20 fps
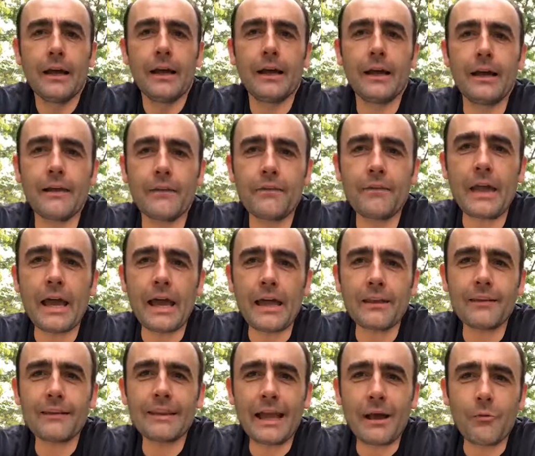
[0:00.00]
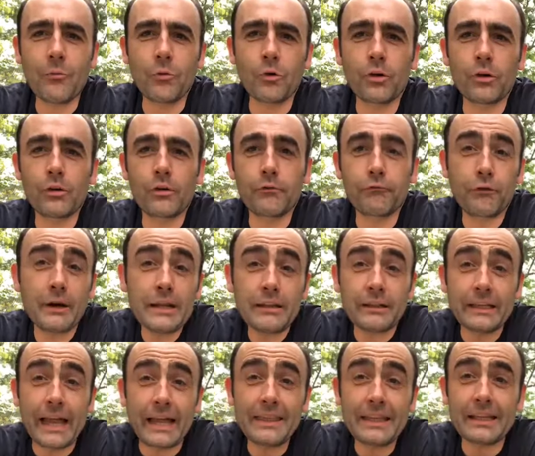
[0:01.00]
that, that were,
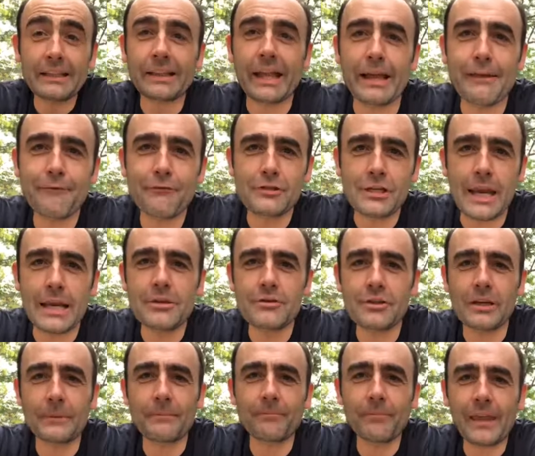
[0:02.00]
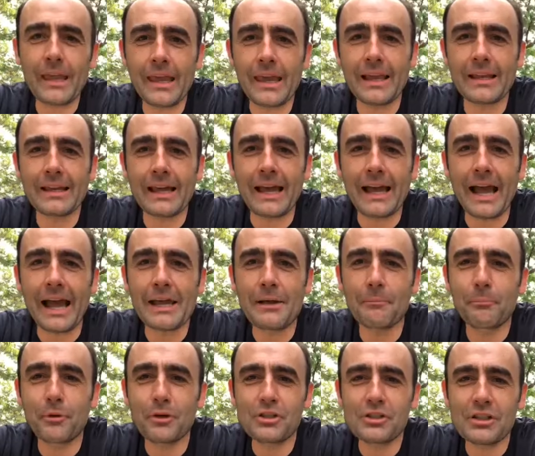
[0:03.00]
frankly, I think life changing. And I, I
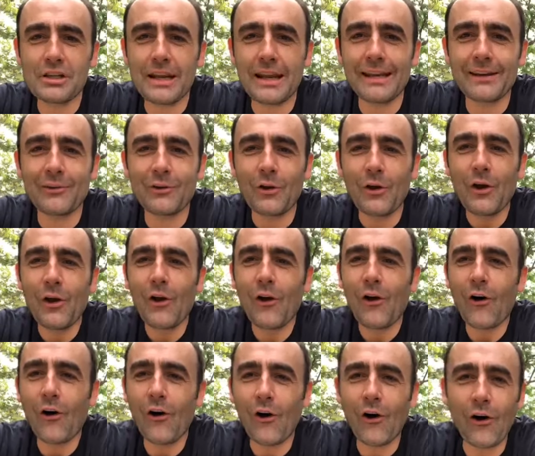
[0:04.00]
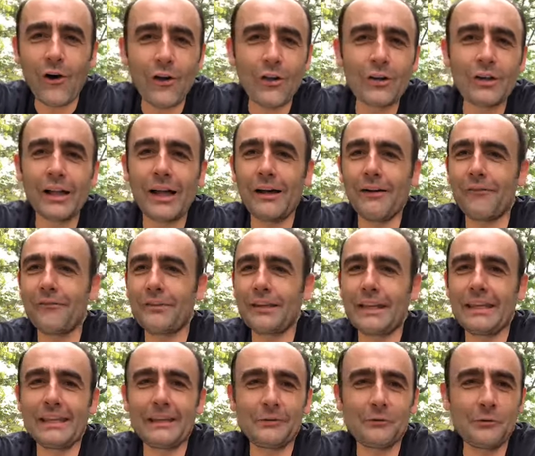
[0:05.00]
appreciate all of
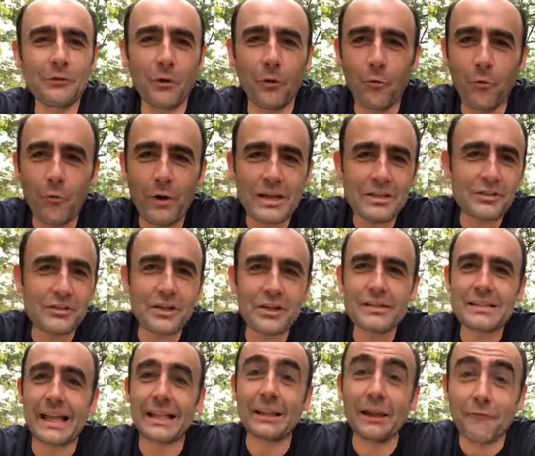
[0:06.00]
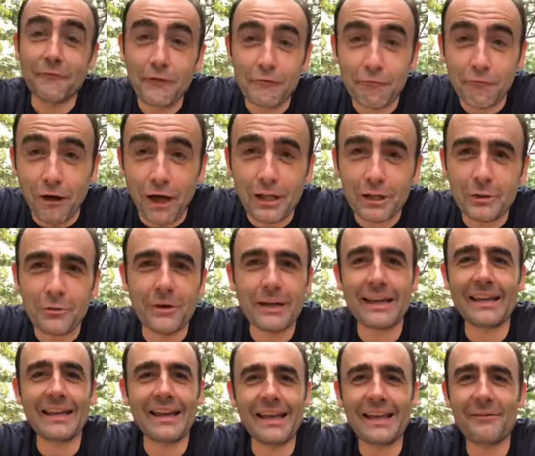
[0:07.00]
the the wishes. I love the
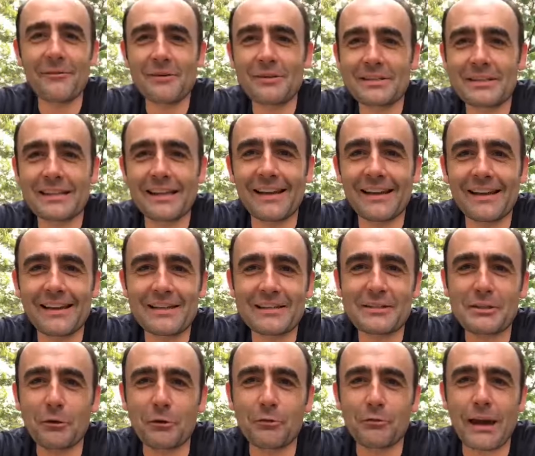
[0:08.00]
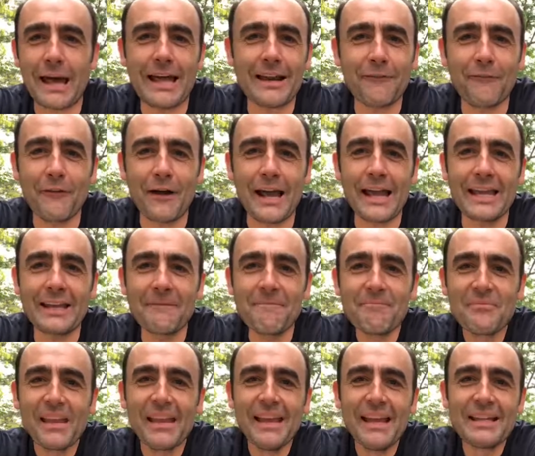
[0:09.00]
following. It was uh, so gratifying
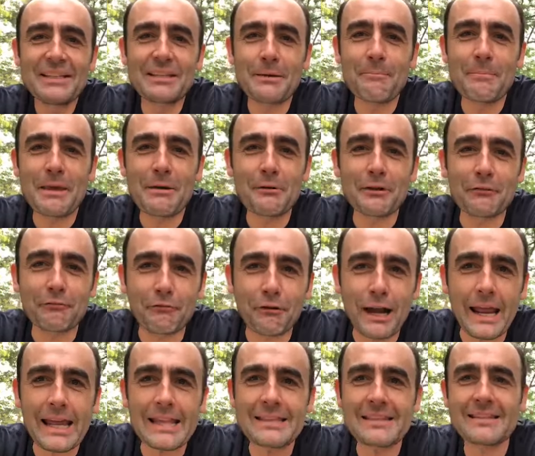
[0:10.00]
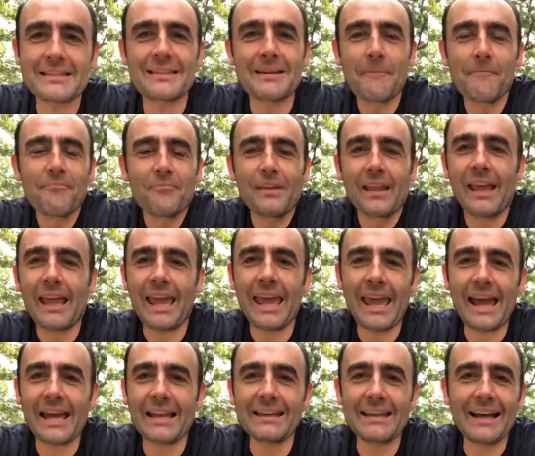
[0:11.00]
to be with friends
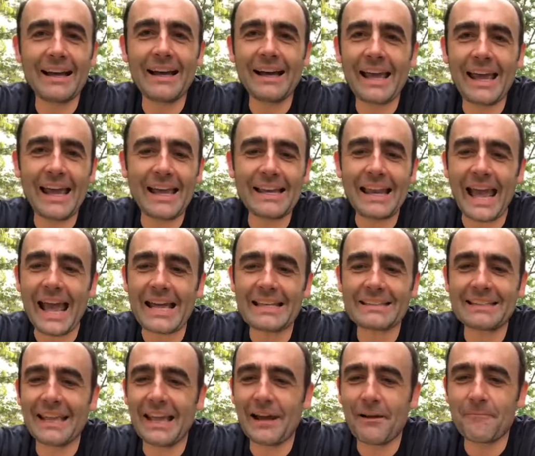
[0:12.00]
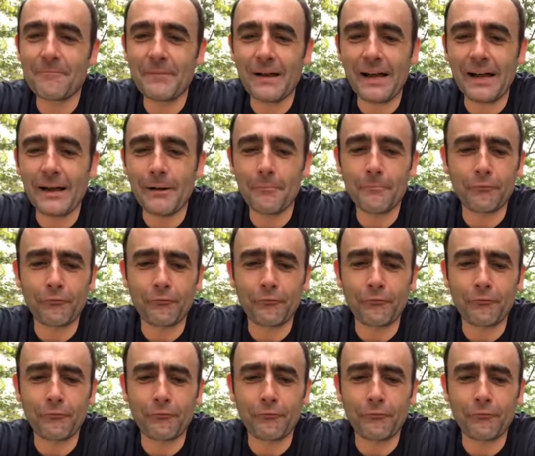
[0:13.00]
and uh, and ask them uh,